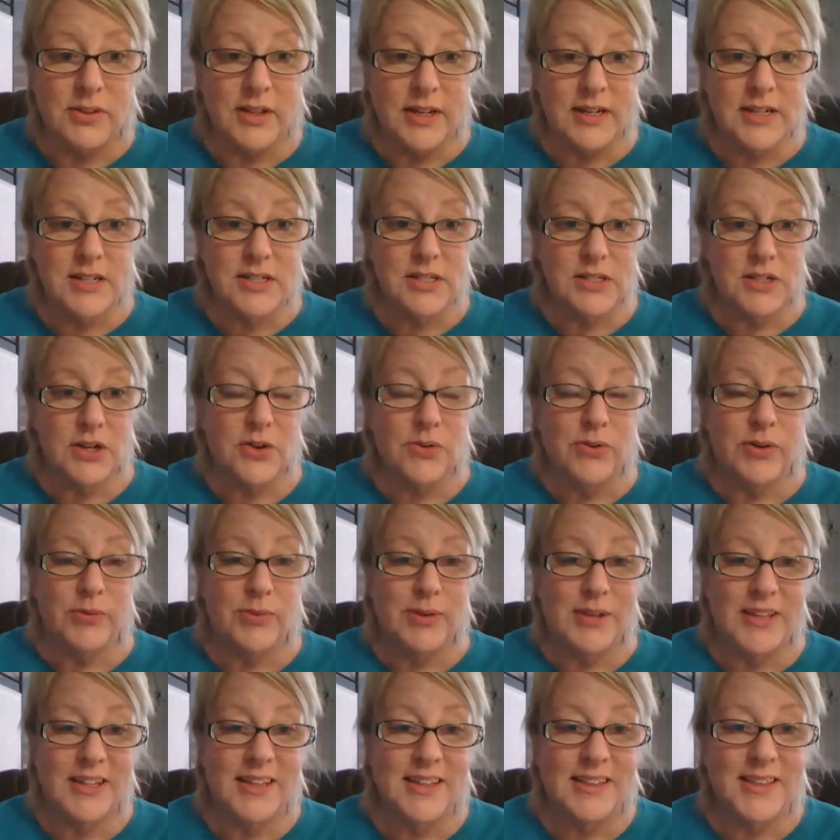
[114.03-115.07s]
Let us know, and
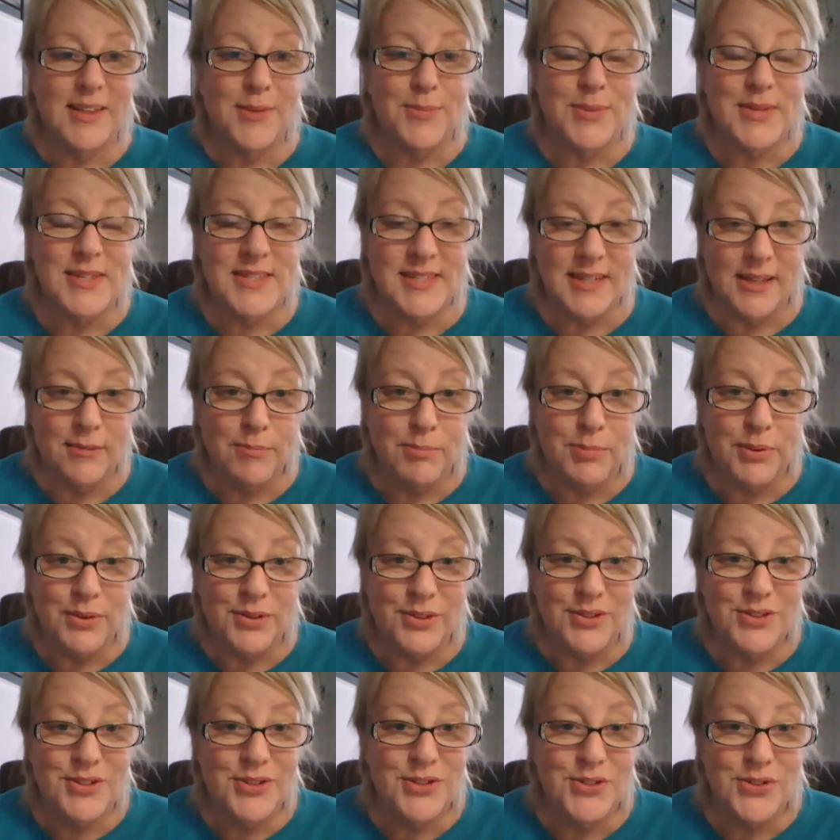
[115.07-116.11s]
we can get them a
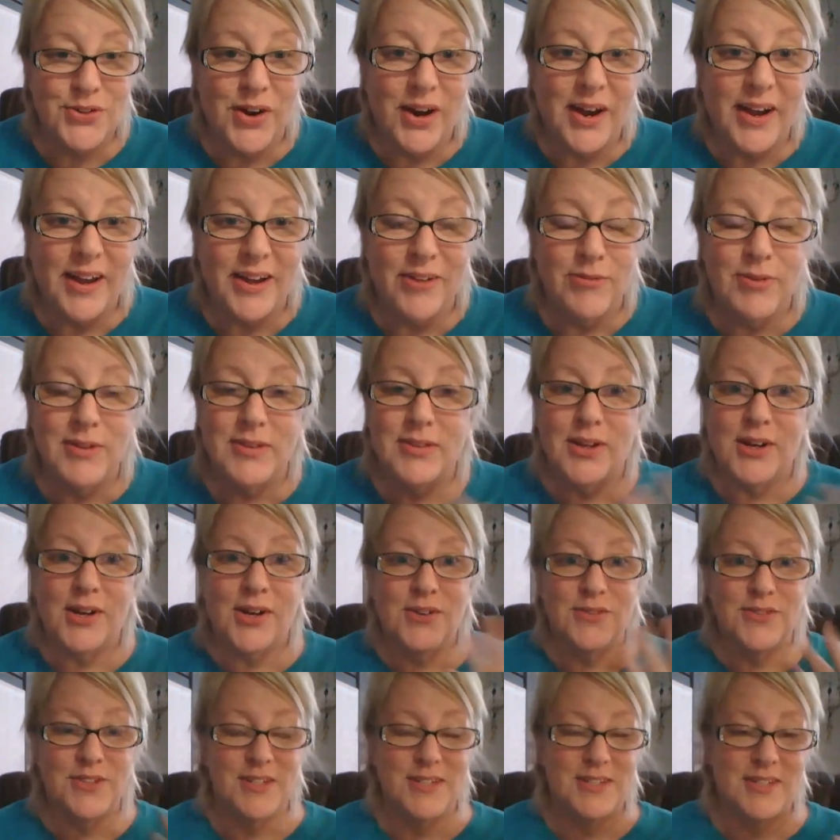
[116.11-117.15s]
sample to try. We
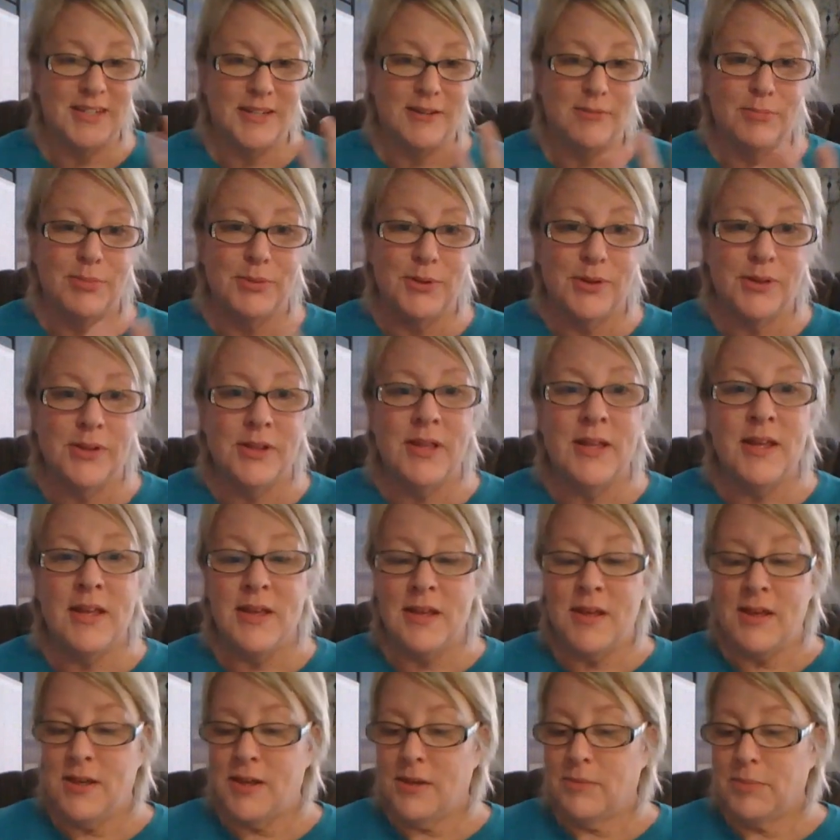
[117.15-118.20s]
love to sample
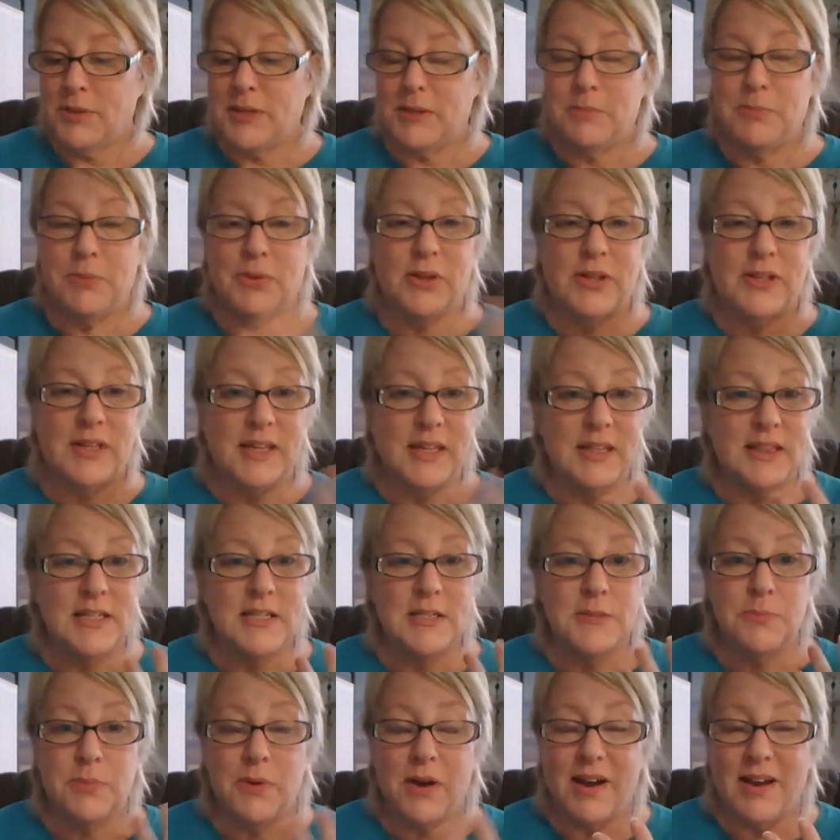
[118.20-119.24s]
people and get
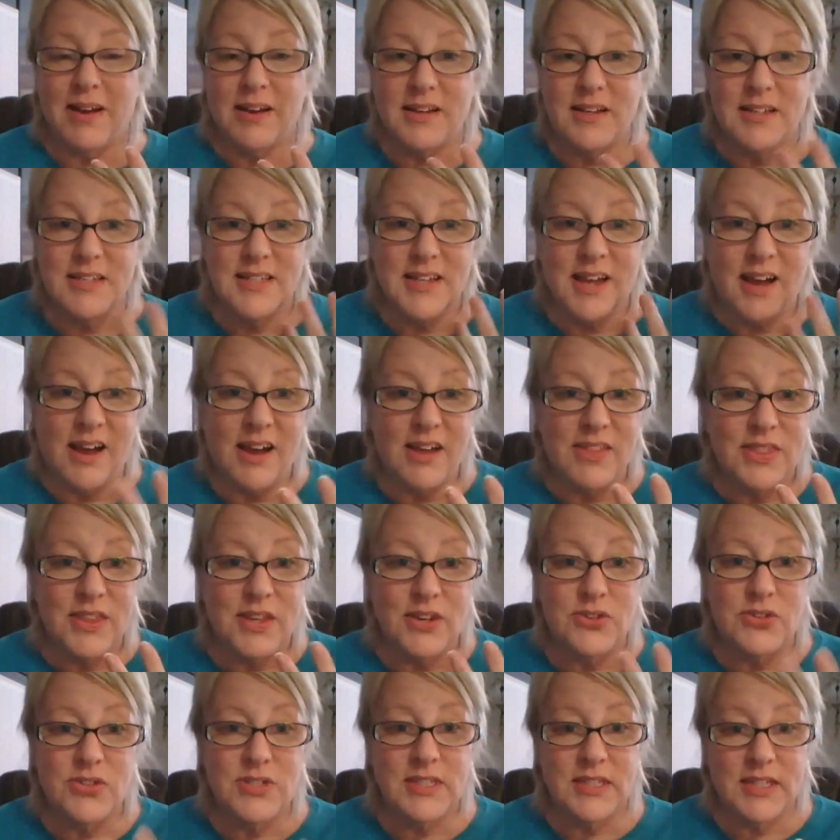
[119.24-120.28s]
these products on
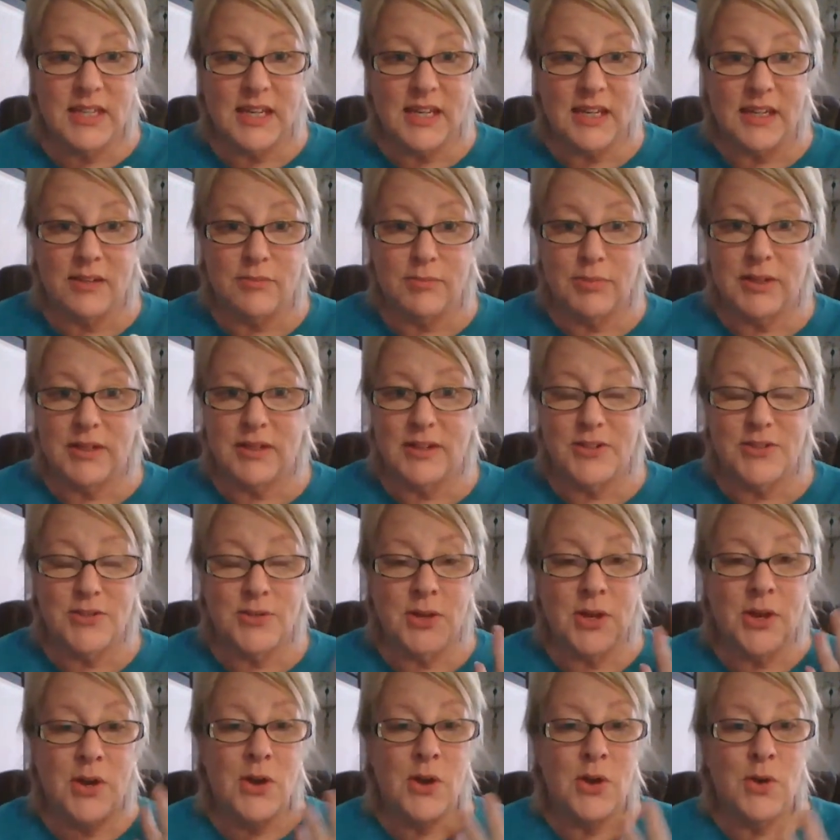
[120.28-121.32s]
their skin because
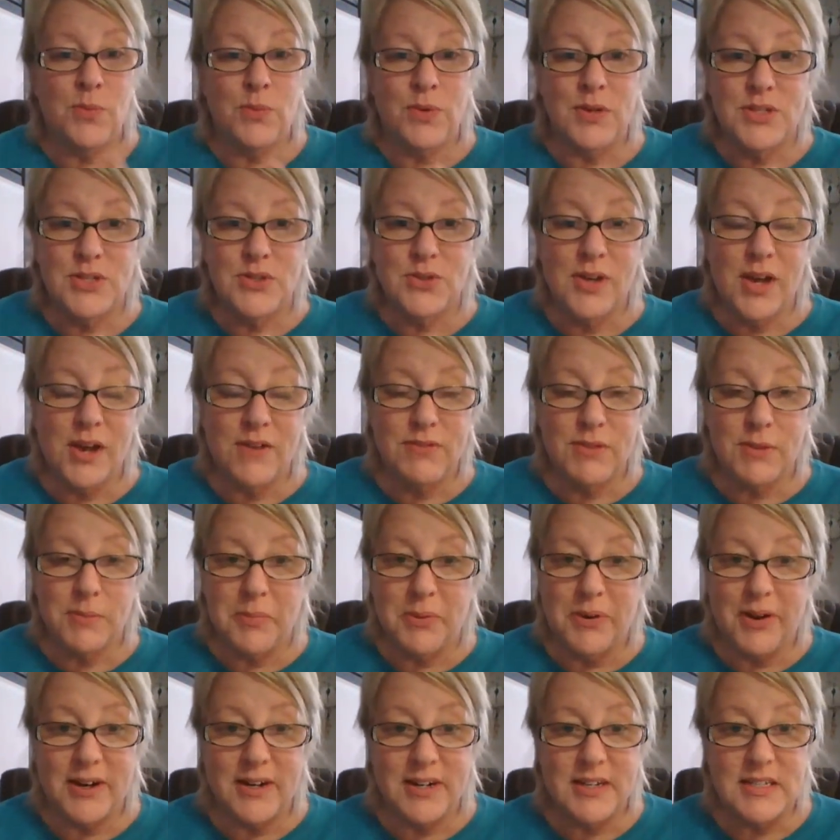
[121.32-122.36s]
once you have the
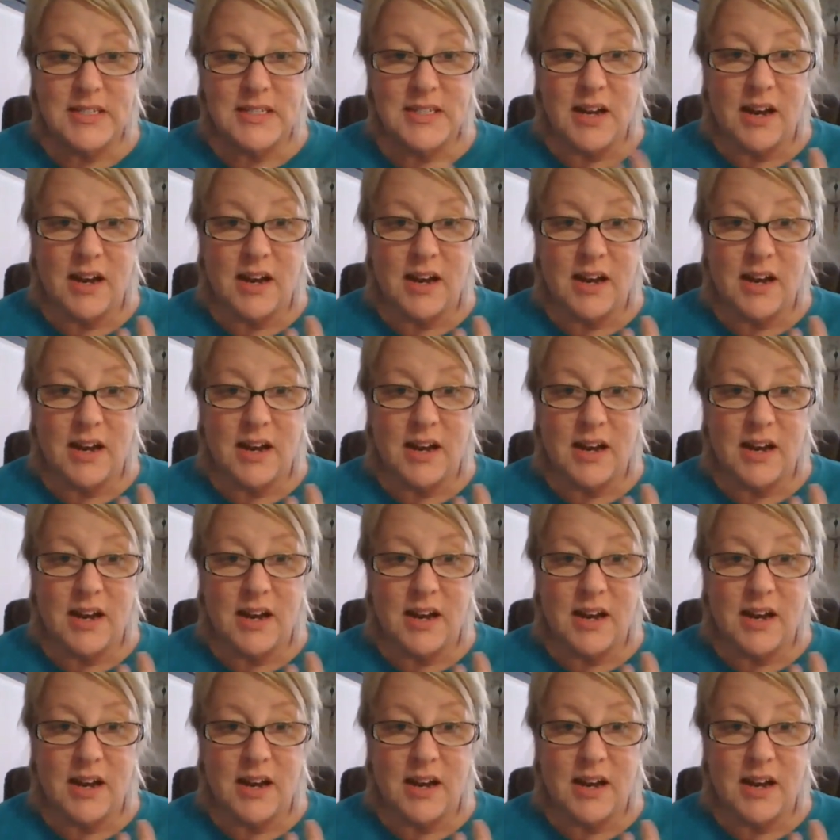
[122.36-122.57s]
product